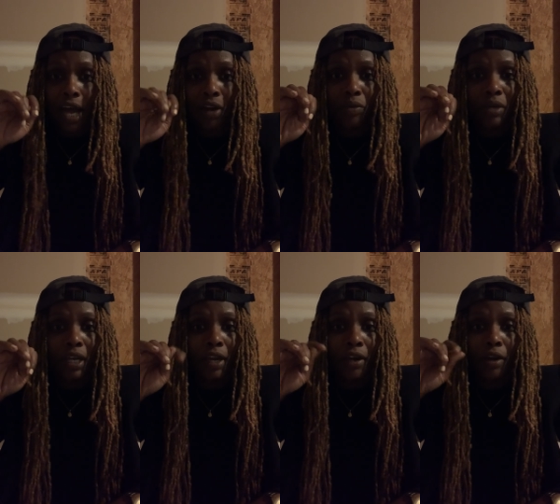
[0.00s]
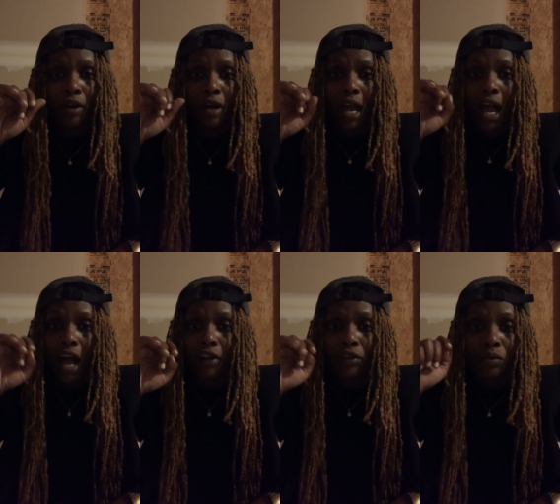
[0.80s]
I don't care
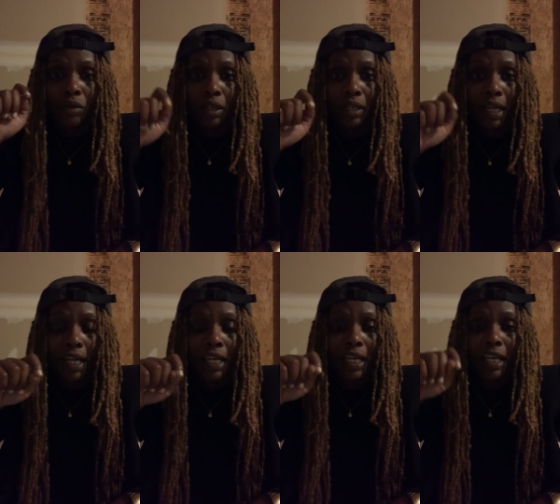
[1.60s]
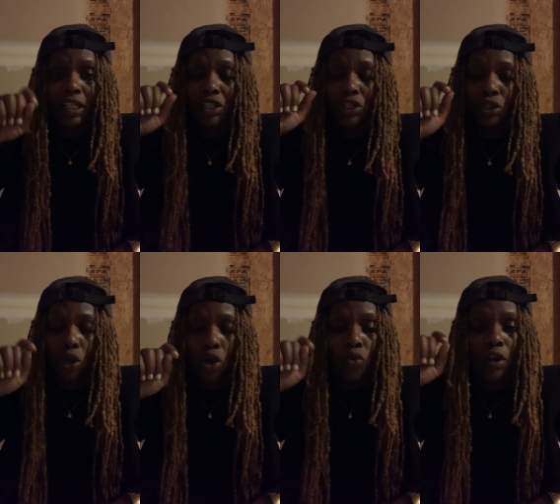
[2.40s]
how you look at it. It's
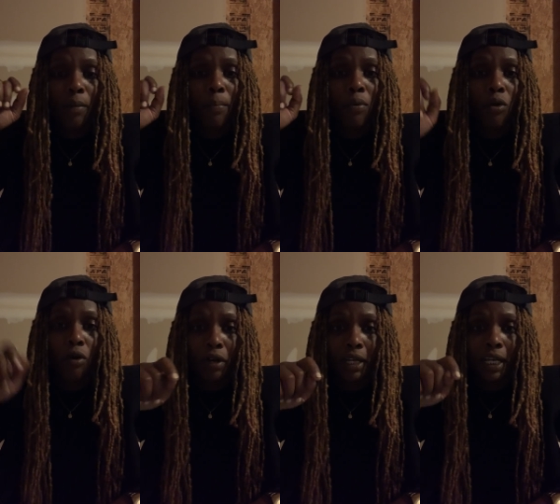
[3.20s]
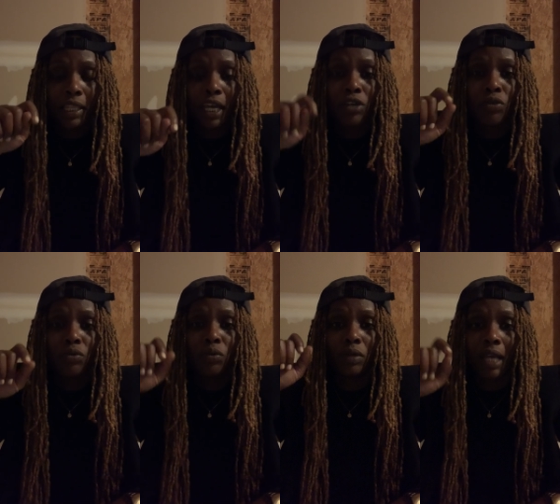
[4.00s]
so important that you
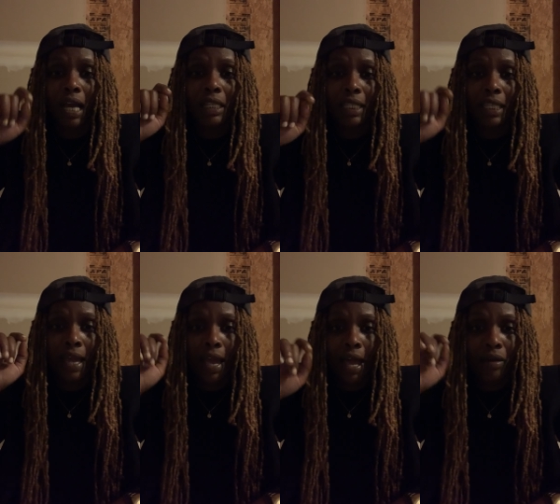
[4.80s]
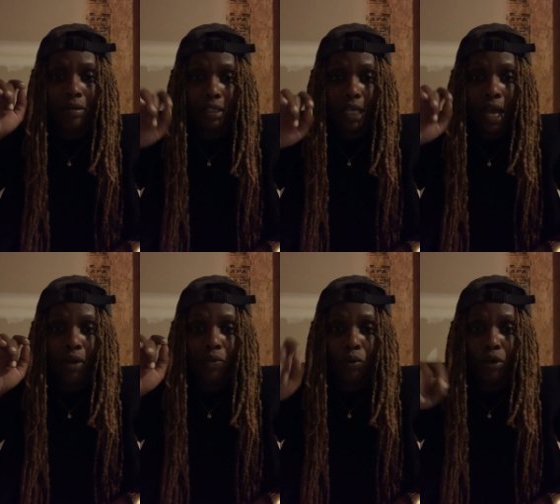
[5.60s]
do not let that
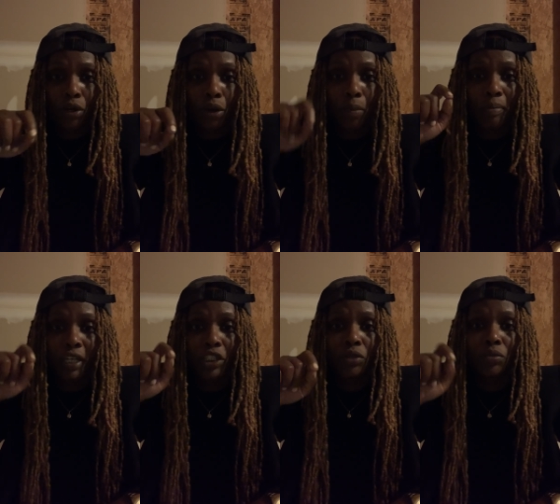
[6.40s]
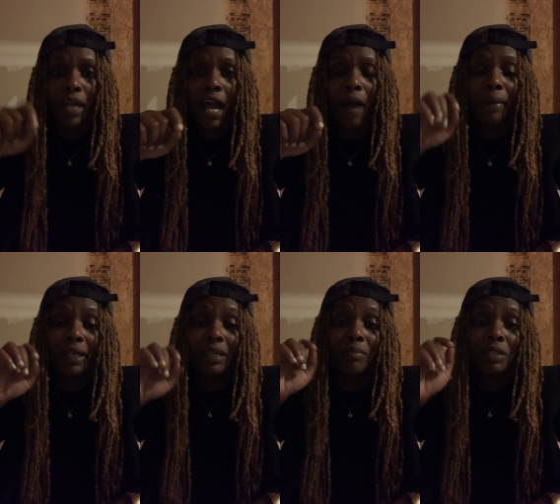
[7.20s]
outside world beat you down,
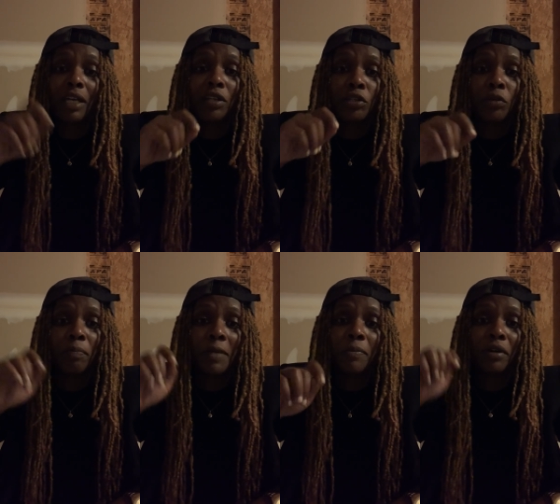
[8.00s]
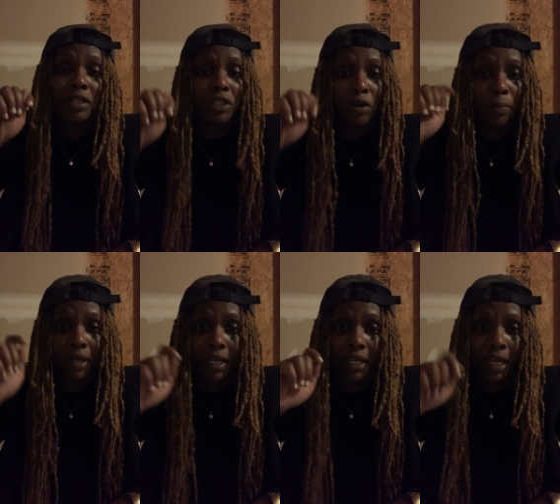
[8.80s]
because I'm telling you, people are so
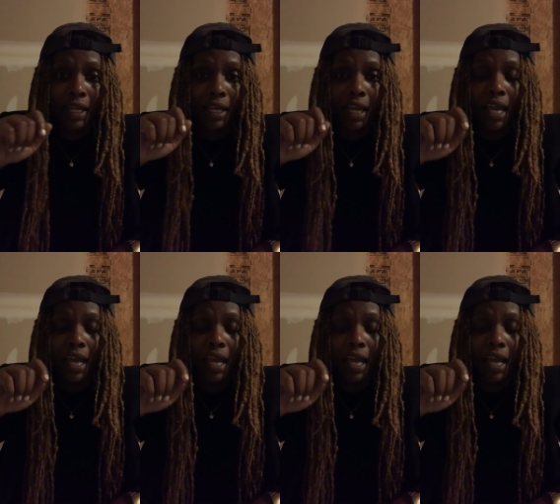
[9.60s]
opinionated.